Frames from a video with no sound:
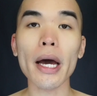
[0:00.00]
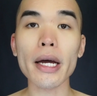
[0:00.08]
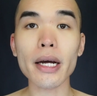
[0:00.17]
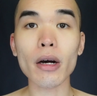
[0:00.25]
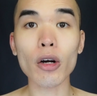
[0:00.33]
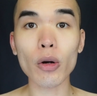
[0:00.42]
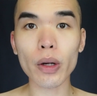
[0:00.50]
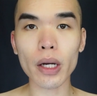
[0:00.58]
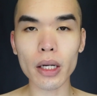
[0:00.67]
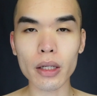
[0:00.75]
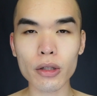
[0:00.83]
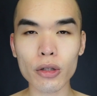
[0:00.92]
And now going
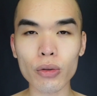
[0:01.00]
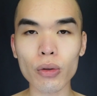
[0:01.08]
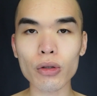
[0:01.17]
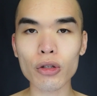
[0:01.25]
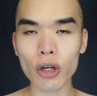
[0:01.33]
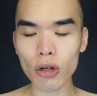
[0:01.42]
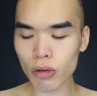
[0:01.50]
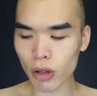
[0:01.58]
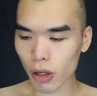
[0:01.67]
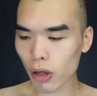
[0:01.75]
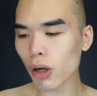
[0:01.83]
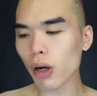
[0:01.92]
into
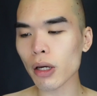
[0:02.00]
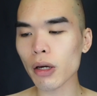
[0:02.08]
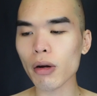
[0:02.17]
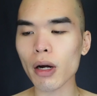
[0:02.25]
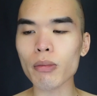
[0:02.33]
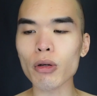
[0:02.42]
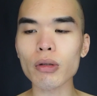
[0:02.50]
toner, here I'm